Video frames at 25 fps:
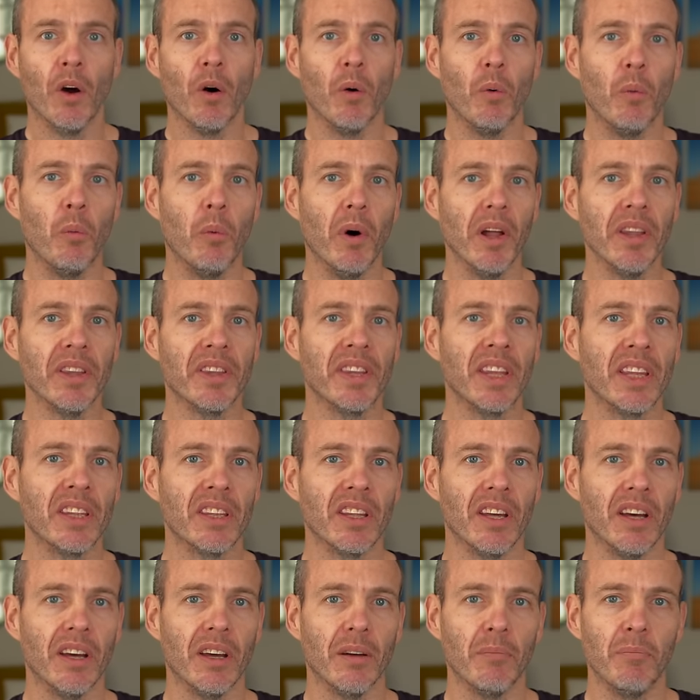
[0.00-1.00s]
One thing
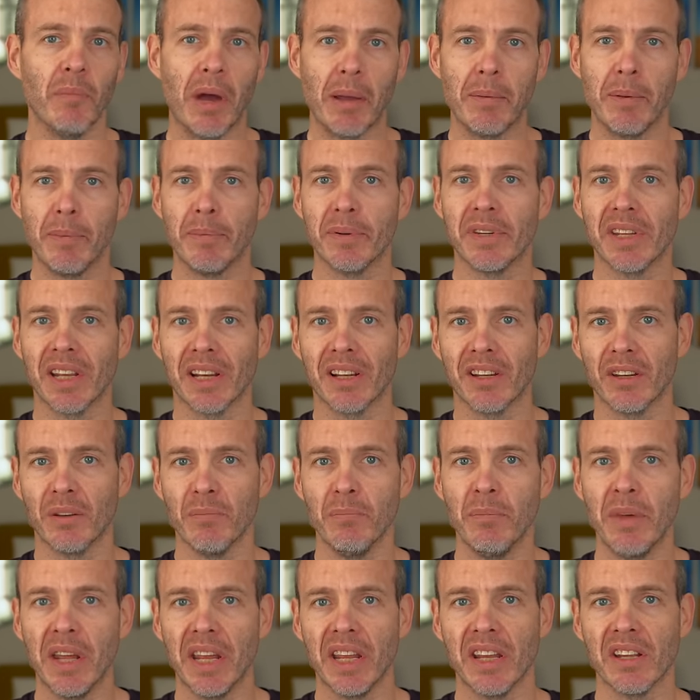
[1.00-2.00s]
that may be particular to
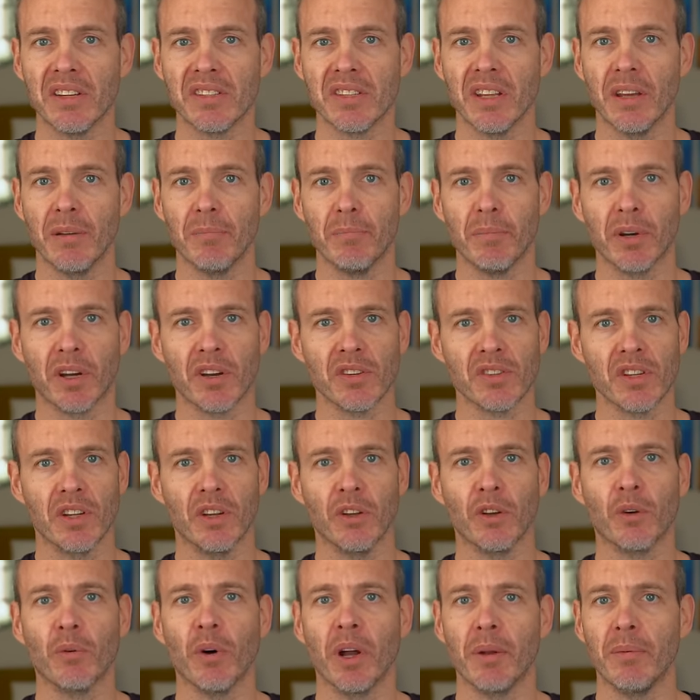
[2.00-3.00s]
me is that because I
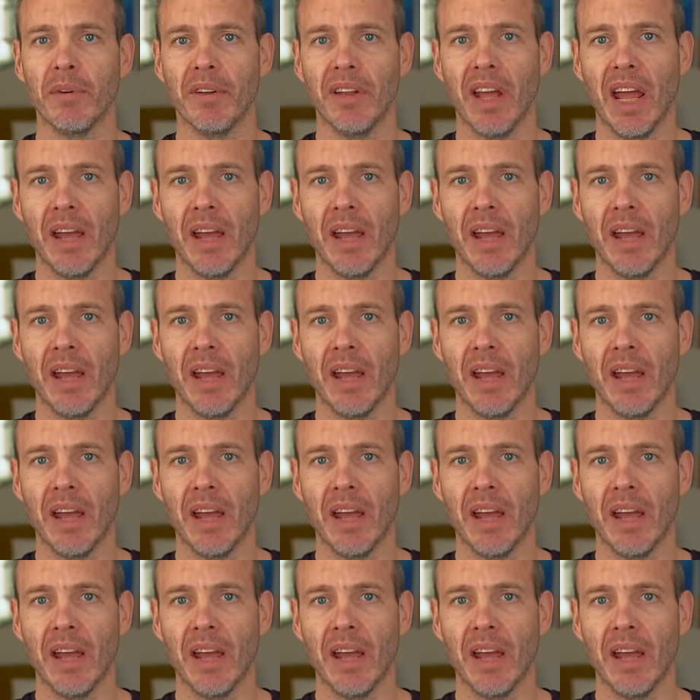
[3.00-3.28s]
do quite a bit of